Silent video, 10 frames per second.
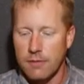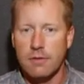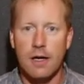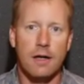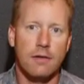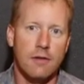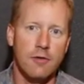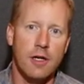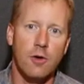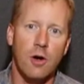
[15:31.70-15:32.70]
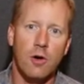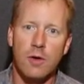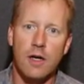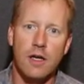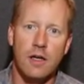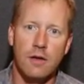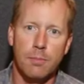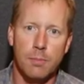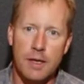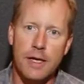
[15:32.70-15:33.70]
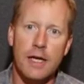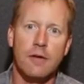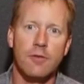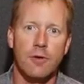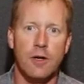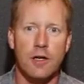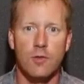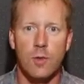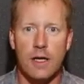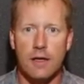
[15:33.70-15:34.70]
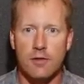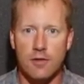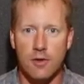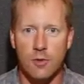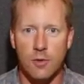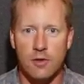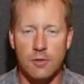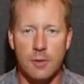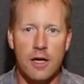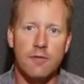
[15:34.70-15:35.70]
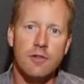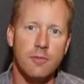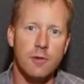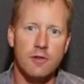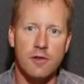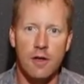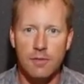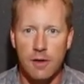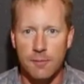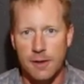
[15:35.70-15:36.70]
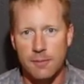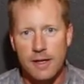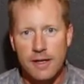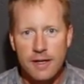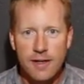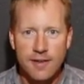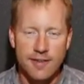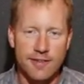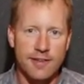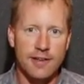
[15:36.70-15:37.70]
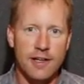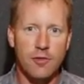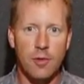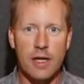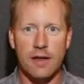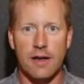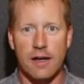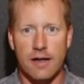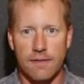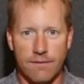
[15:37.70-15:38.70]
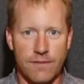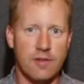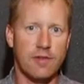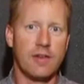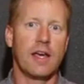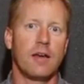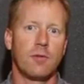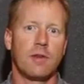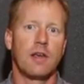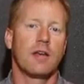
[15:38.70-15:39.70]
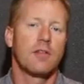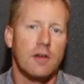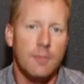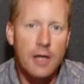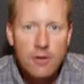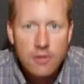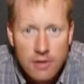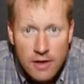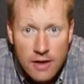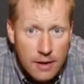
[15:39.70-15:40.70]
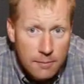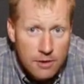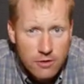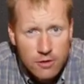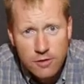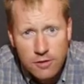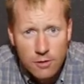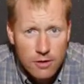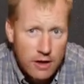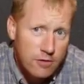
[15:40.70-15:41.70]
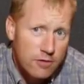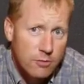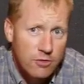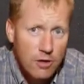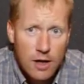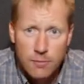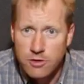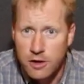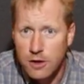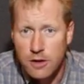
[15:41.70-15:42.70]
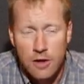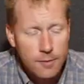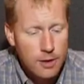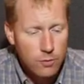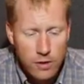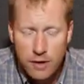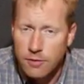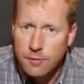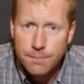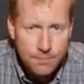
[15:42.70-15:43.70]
got the video already planned for next week, so we should be having some good stuff coming up. So until next week, this is Dan with Dan and Sarah Makers. Be sure to like, subscribe, share, comment, whatever.